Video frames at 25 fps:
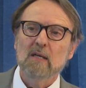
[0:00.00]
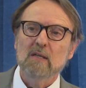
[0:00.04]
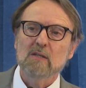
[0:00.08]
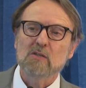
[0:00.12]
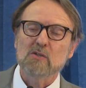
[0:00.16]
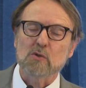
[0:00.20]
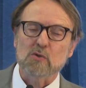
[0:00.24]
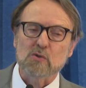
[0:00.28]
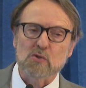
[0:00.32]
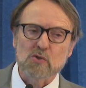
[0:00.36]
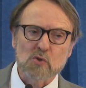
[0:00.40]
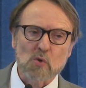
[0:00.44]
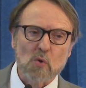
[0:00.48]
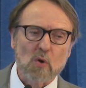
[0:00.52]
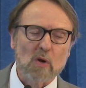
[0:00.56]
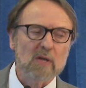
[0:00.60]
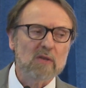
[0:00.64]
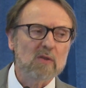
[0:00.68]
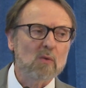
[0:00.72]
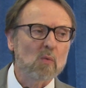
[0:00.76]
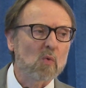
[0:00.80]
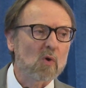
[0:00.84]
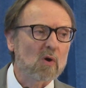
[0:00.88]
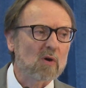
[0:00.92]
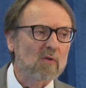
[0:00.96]
to join
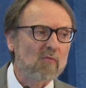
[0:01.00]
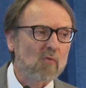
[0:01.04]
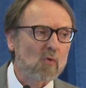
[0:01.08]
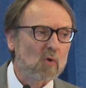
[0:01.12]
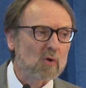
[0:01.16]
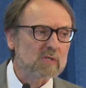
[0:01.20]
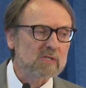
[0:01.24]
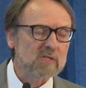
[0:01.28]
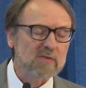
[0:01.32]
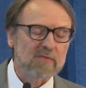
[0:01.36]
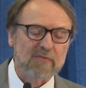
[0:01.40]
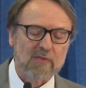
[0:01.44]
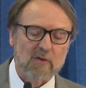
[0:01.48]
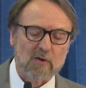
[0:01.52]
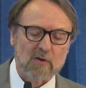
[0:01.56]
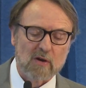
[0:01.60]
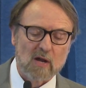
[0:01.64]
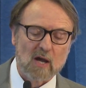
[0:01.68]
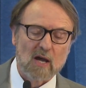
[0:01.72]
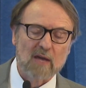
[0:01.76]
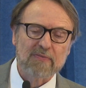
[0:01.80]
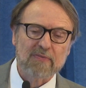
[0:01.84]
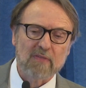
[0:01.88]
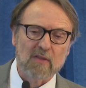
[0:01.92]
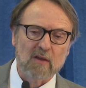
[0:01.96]
the workforce if they're
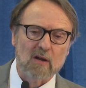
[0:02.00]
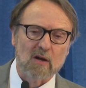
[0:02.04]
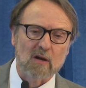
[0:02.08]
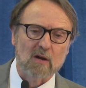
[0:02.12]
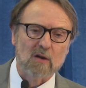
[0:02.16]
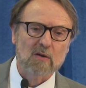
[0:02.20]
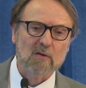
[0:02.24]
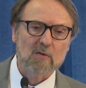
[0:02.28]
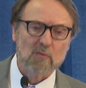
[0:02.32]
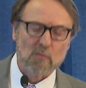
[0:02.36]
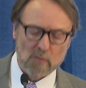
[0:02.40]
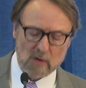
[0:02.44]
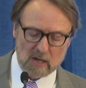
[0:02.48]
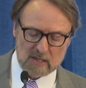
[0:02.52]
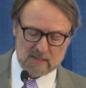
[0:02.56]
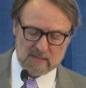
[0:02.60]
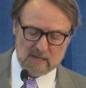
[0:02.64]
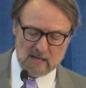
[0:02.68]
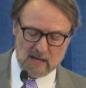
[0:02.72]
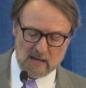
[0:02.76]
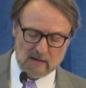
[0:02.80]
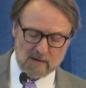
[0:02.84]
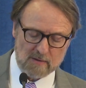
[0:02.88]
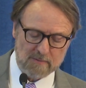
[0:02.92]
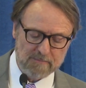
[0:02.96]
not there right
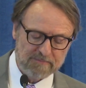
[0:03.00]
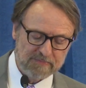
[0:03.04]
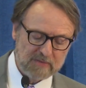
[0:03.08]
now.